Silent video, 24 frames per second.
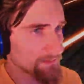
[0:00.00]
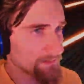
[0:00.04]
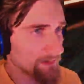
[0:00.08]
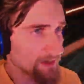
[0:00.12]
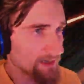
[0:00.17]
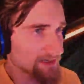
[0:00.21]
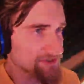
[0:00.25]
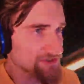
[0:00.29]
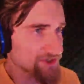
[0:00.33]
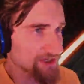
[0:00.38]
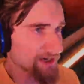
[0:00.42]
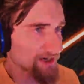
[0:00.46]
I
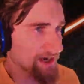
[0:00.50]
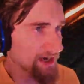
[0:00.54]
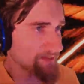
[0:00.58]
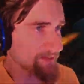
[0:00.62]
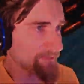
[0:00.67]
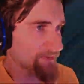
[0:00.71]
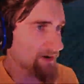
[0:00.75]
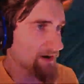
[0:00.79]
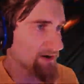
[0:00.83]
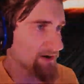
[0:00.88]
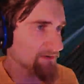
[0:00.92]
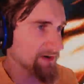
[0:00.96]
actually got a
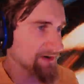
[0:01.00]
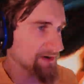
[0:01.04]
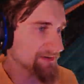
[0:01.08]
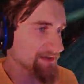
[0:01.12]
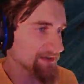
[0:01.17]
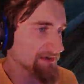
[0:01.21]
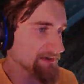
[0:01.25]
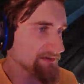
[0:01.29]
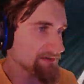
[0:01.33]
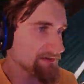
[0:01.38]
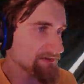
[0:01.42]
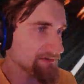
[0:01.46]
hyper out right
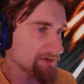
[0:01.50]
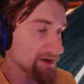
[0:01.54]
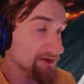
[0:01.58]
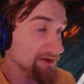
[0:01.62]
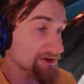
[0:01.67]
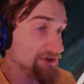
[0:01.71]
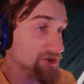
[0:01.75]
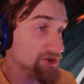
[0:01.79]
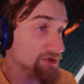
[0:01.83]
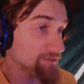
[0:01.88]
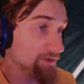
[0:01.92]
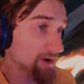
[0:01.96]
there. Not a
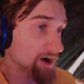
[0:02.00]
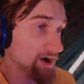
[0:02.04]
super